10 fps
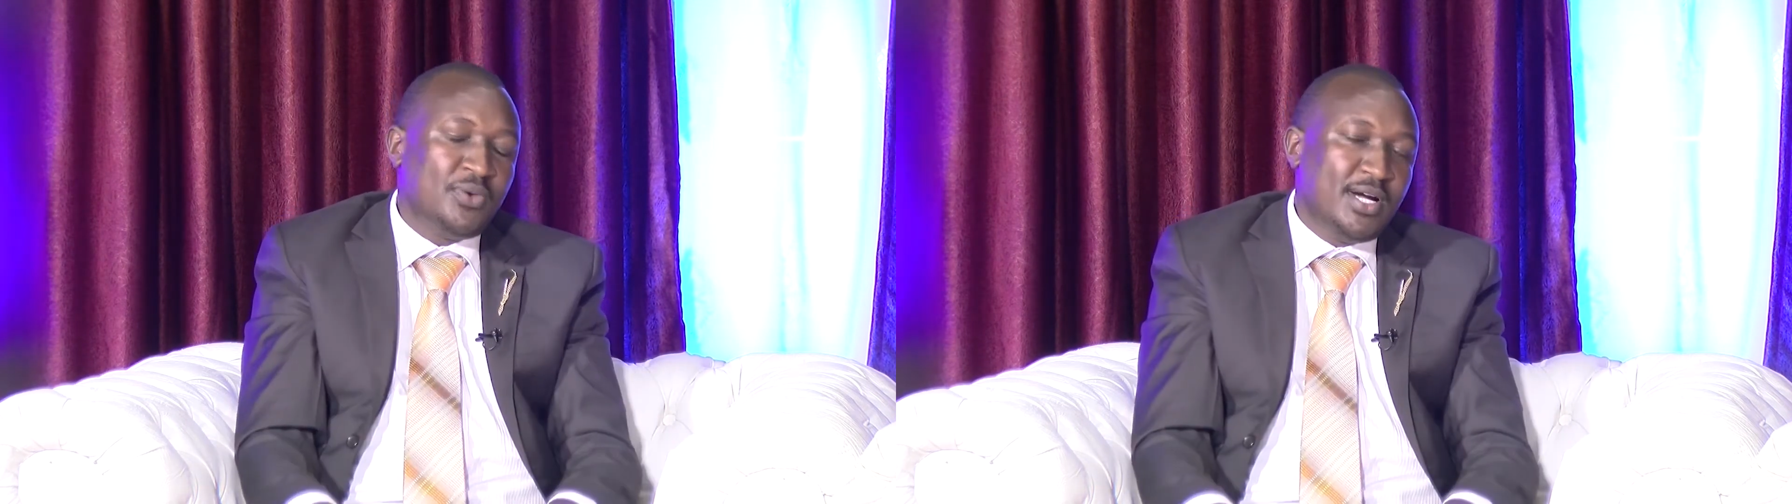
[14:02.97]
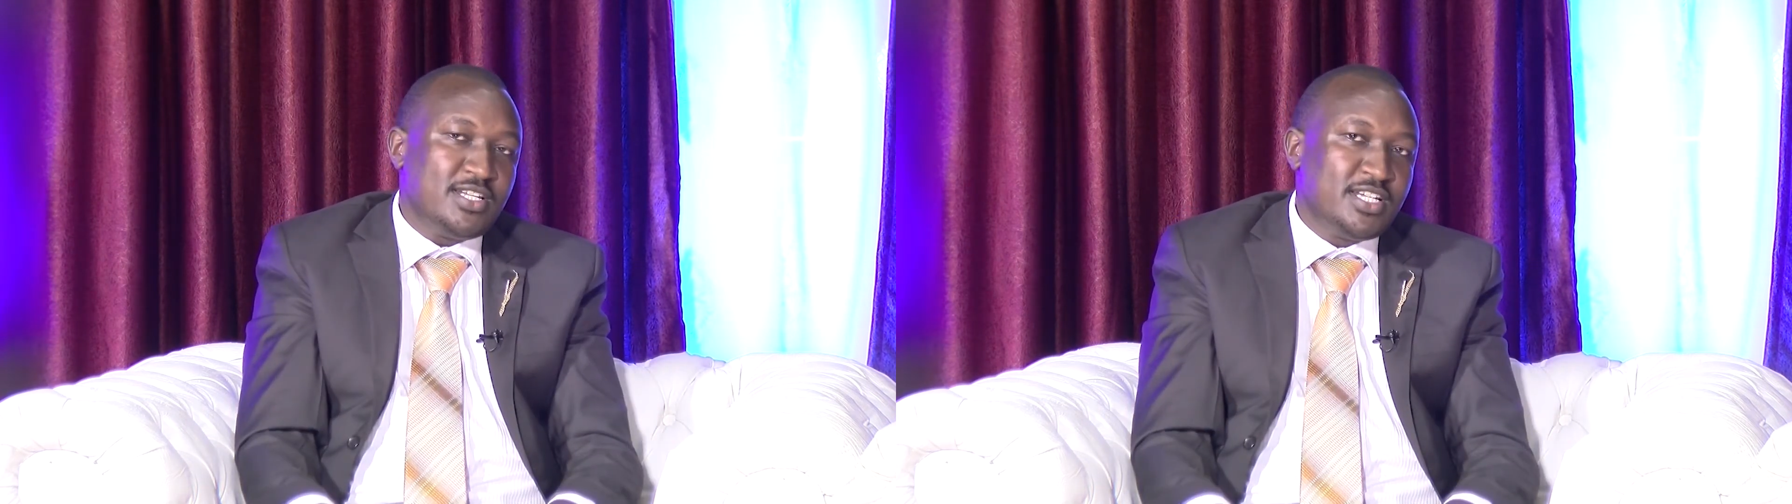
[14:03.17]

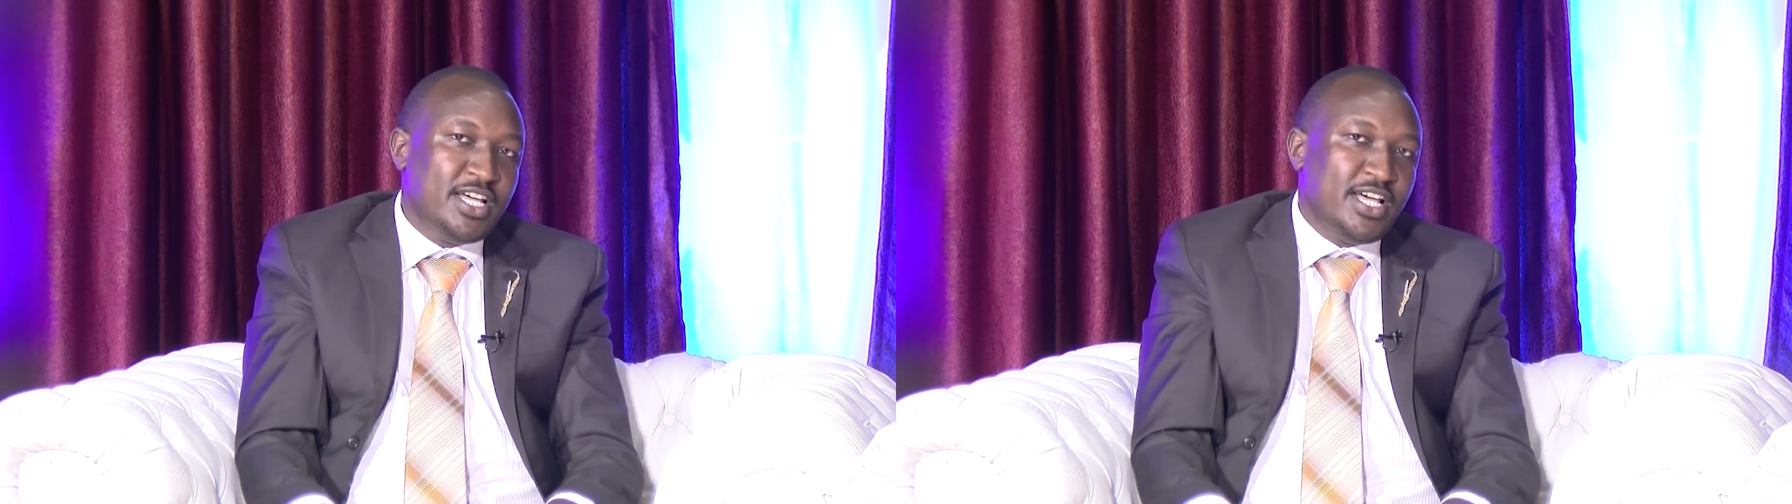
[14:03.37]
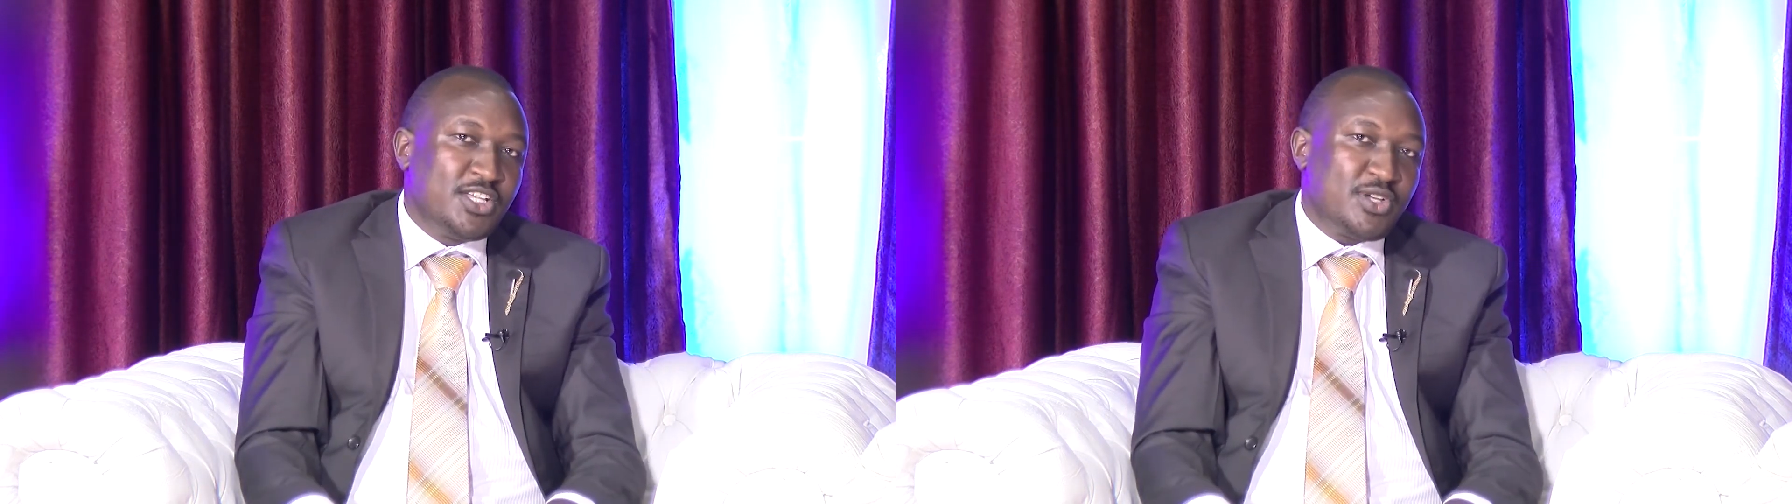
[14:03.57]
want.
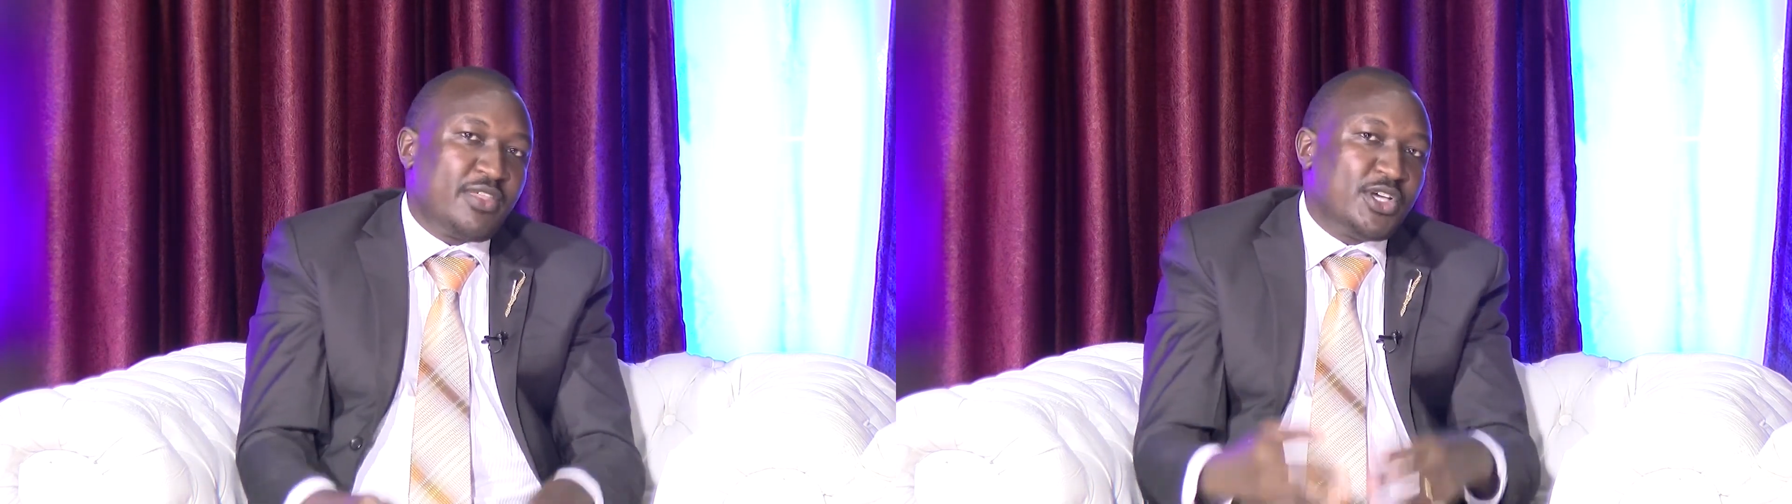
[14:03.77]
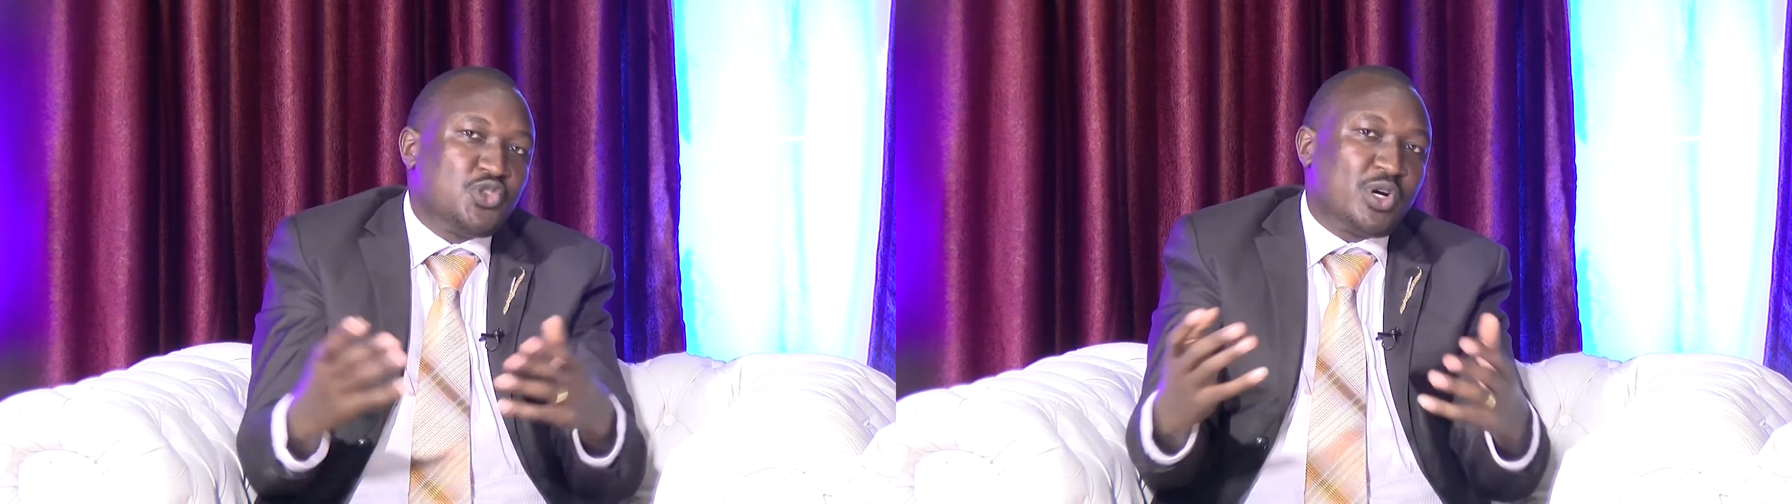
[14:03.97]

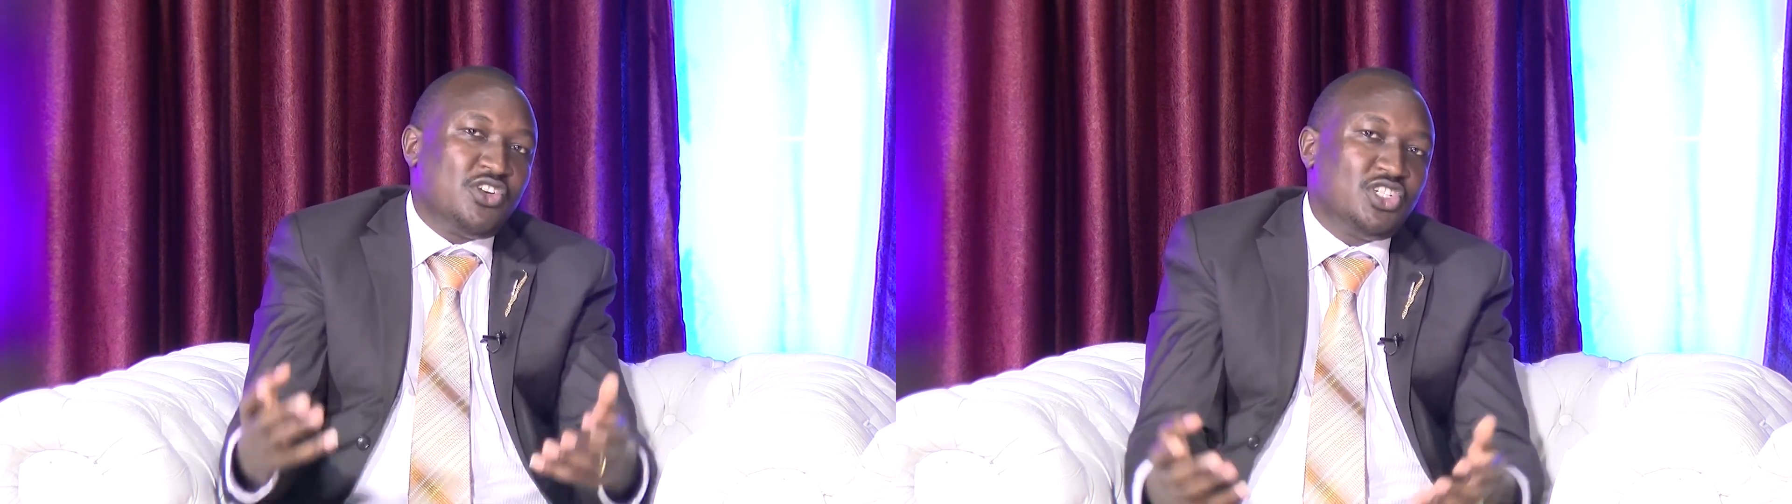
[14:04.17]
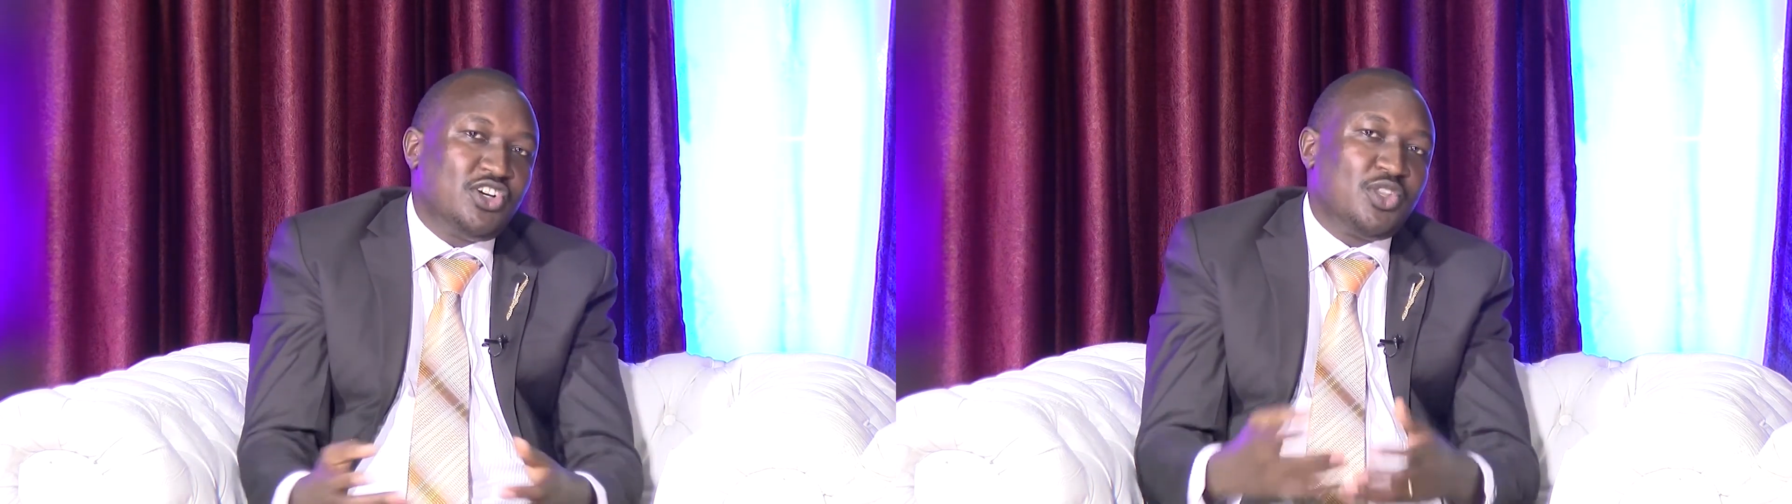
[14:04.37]
Otherwise, you cannot tell the